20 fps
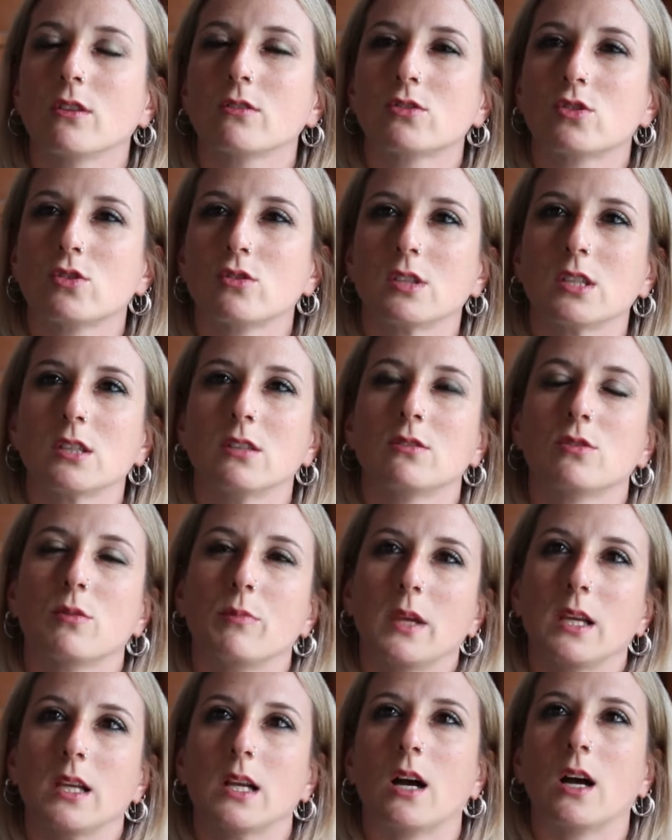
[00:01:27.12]
choosing to
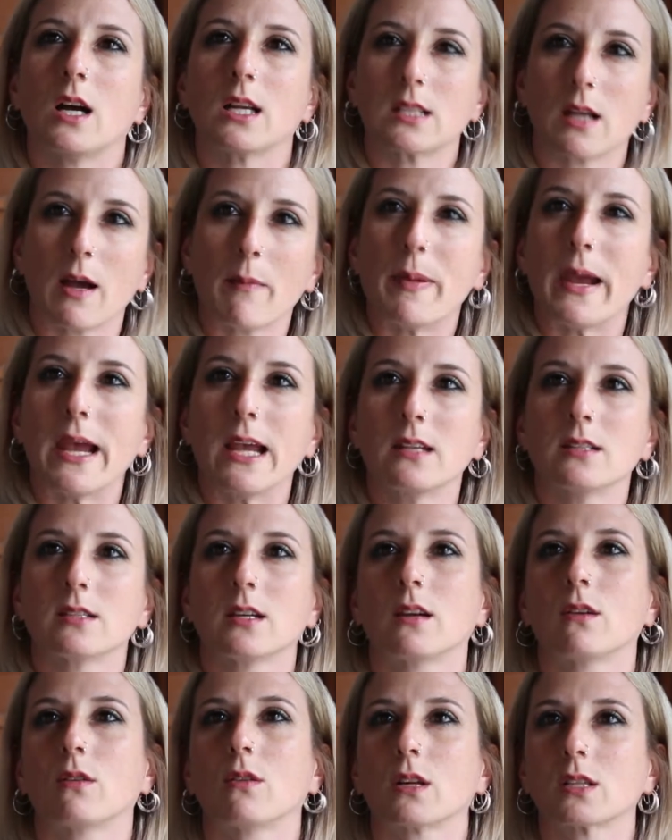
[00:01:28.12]
be a painter
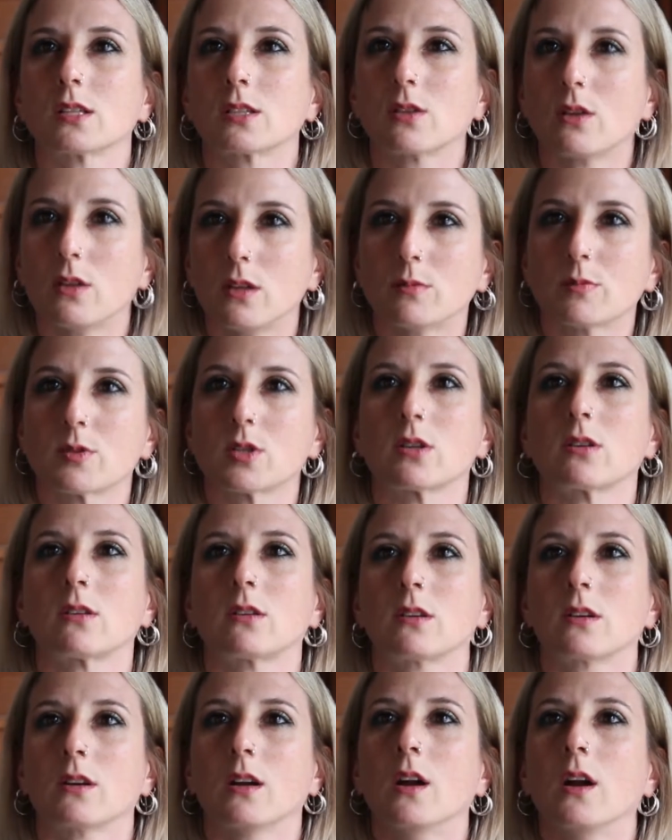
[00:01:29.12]
or a
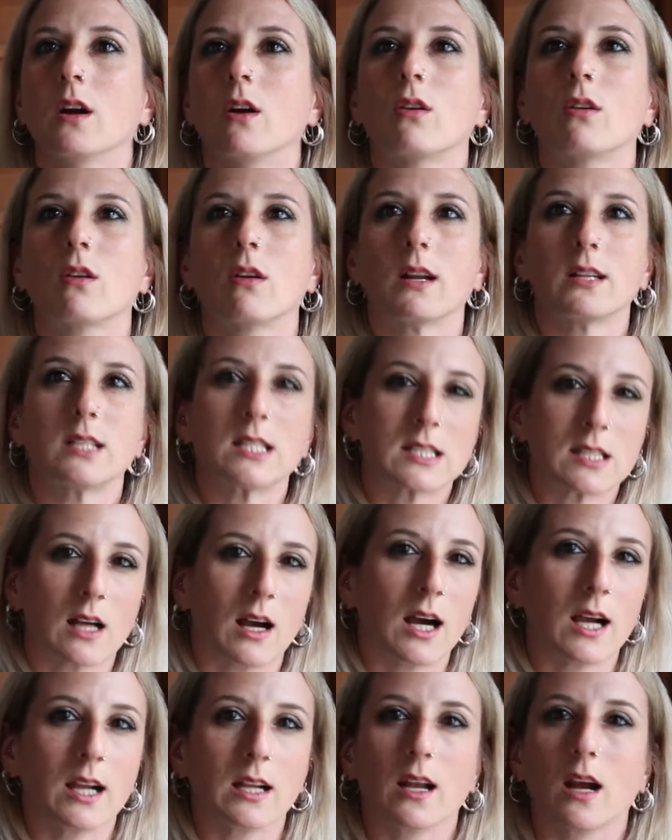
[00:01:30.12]
sculptor or a
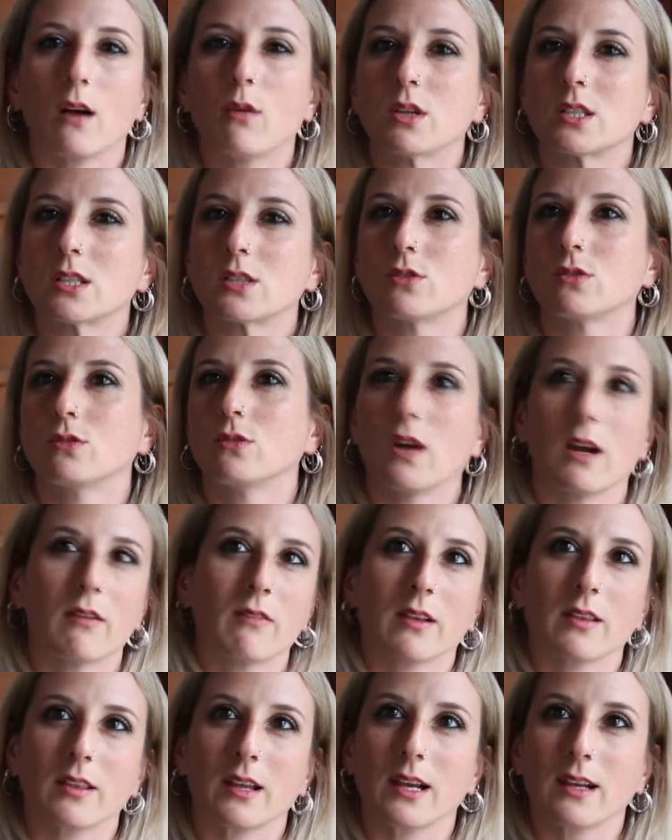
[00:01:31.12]
designer. I wanted to do
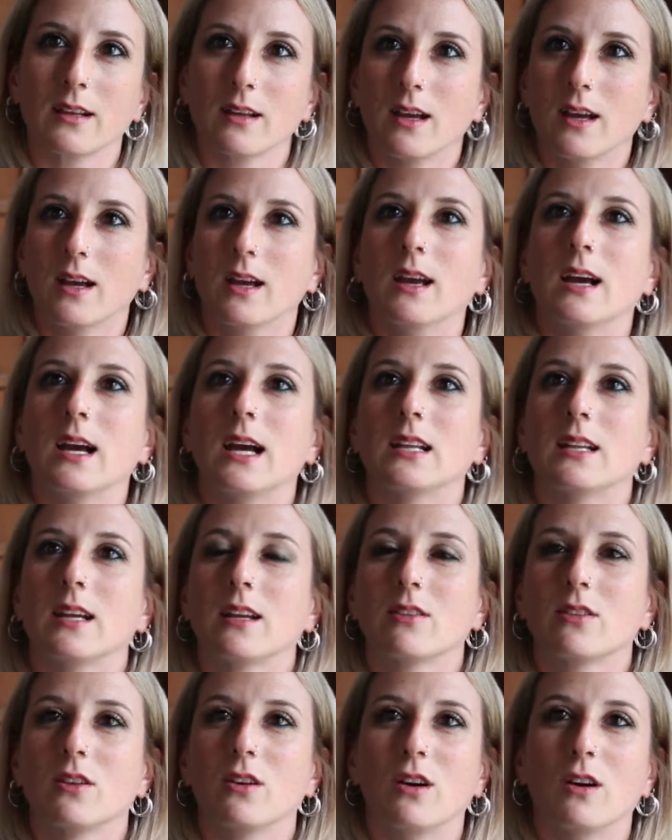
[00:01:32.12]
everything, and I
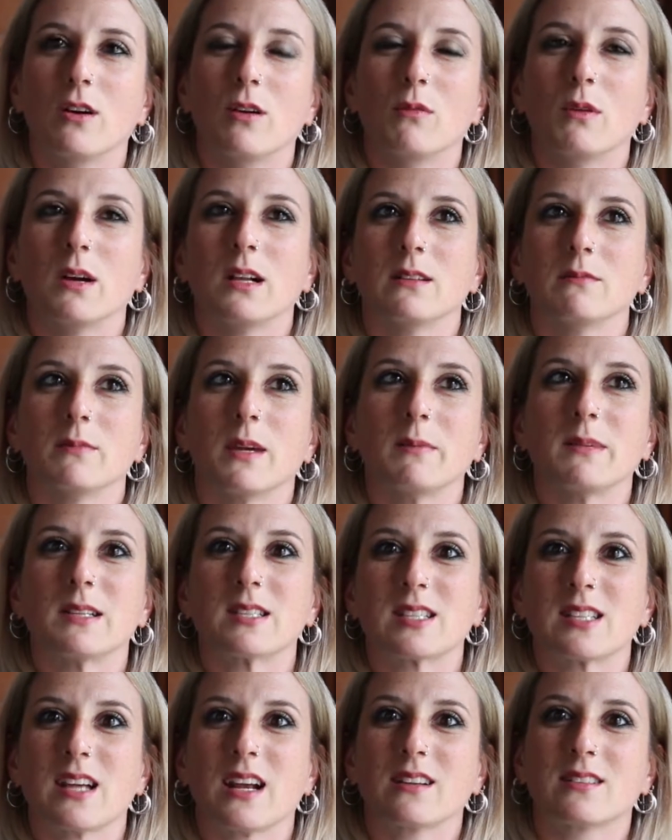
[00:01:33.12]
thought, well, maybe
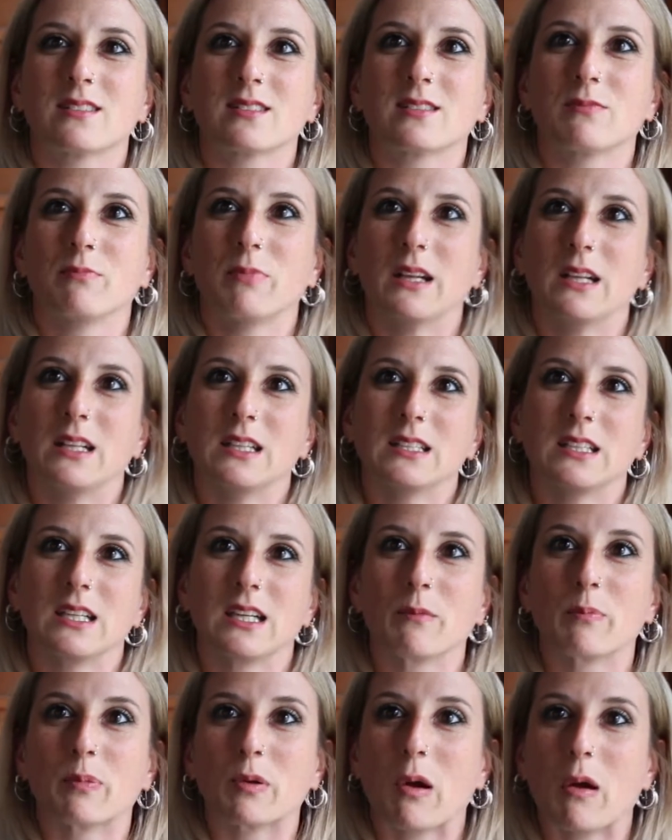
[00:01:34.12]
set building
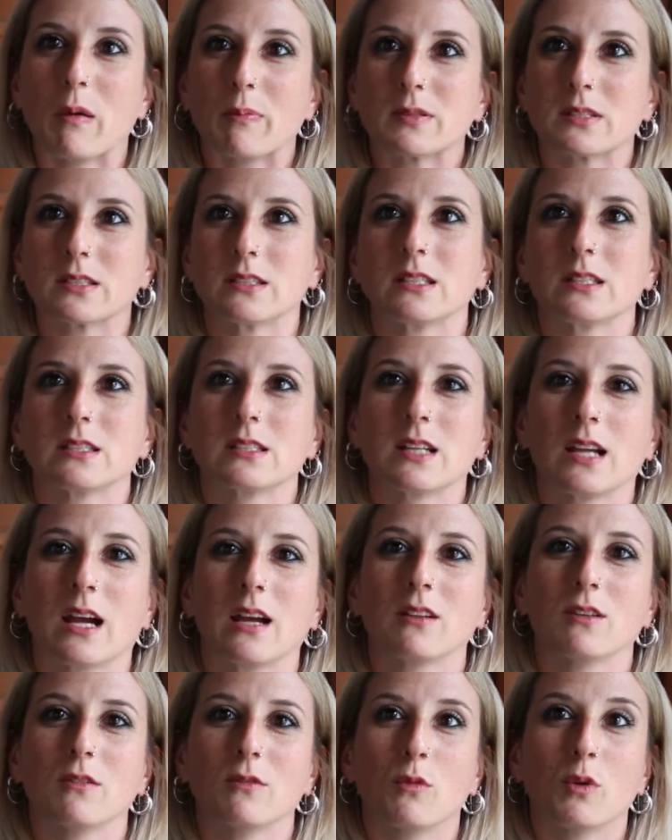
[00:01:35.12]
props is
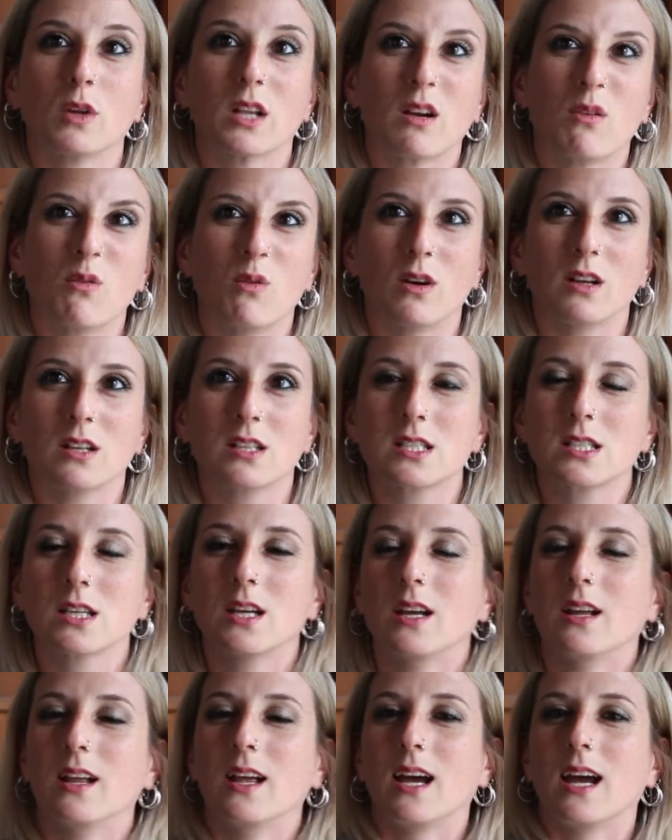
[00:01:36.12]
kind of what I want.
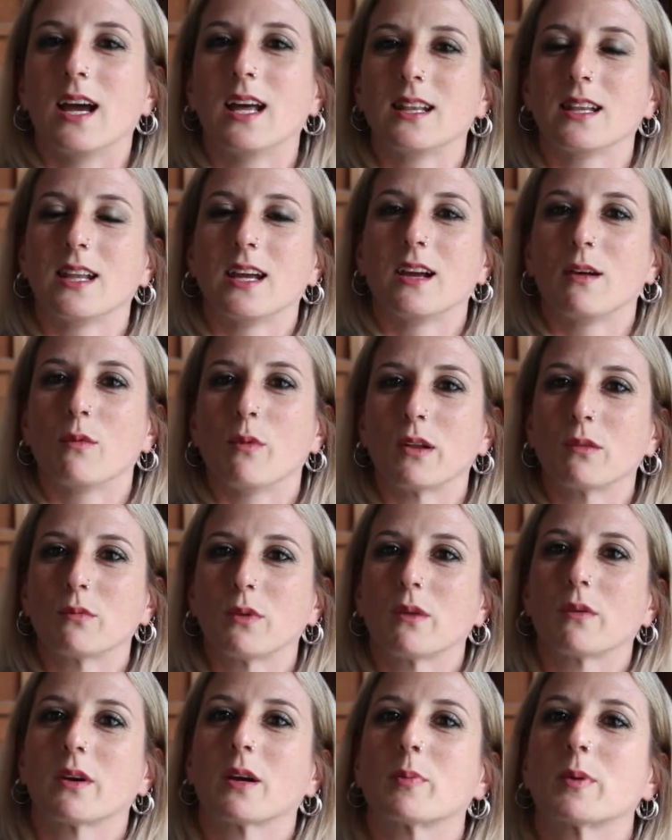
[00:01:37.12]
And when
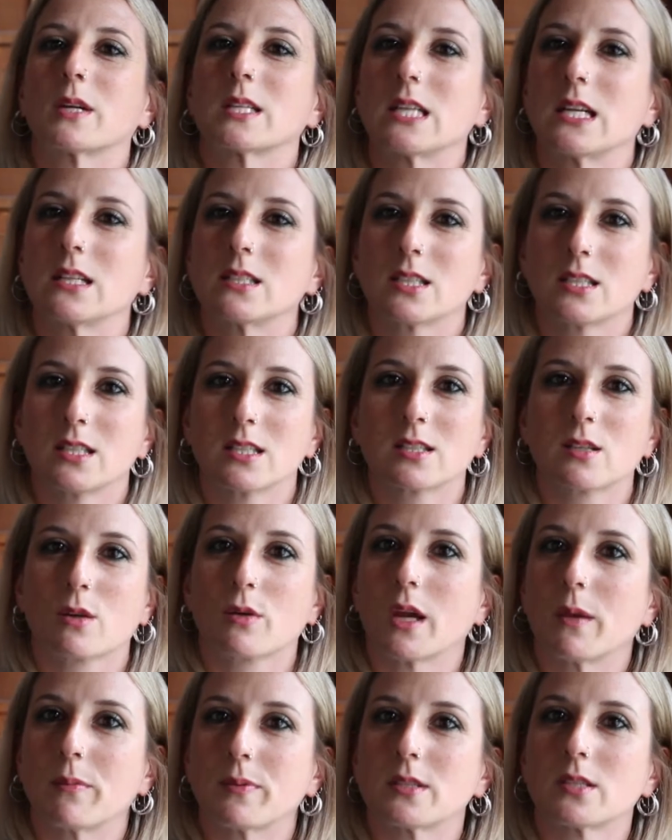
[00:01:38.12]
we were presented the
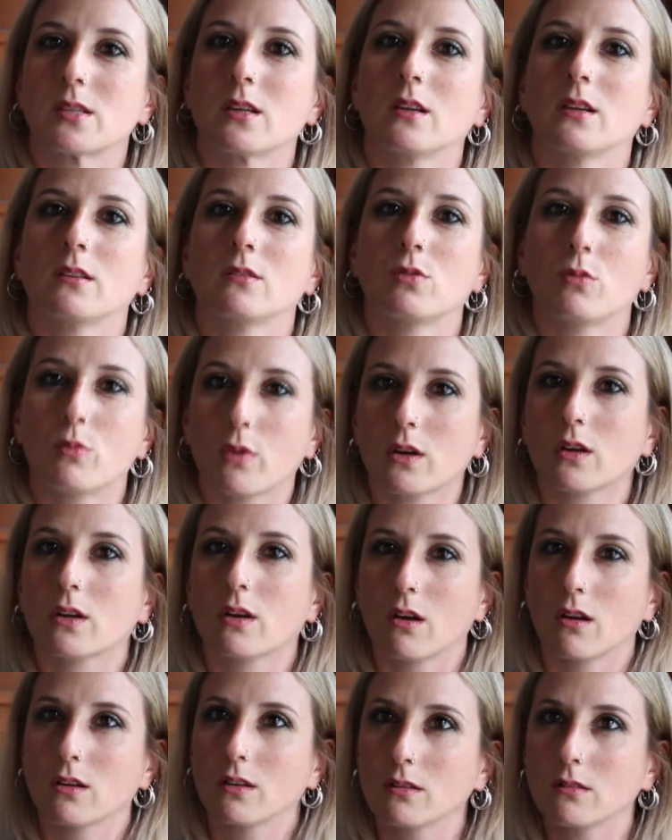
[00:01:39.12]
script to work
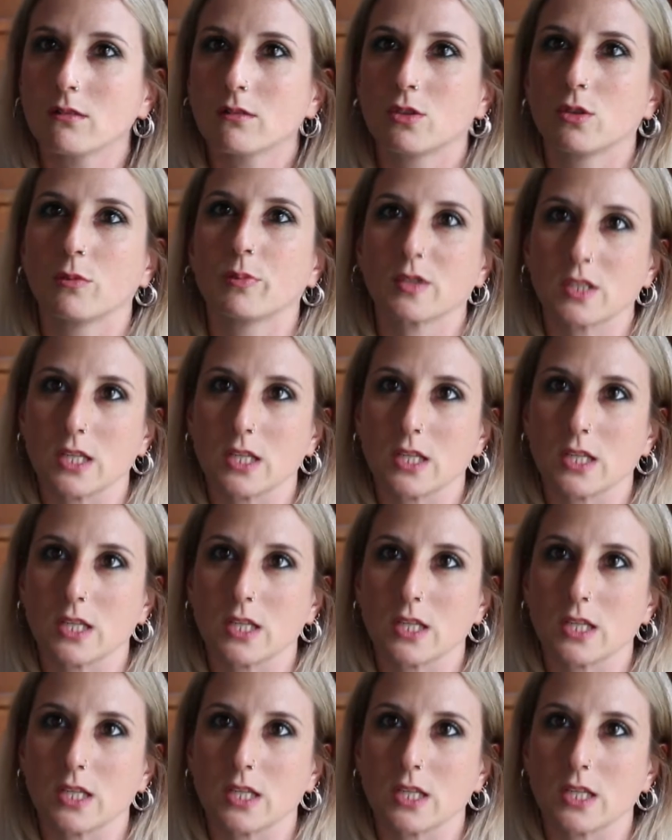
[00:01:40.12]
on, to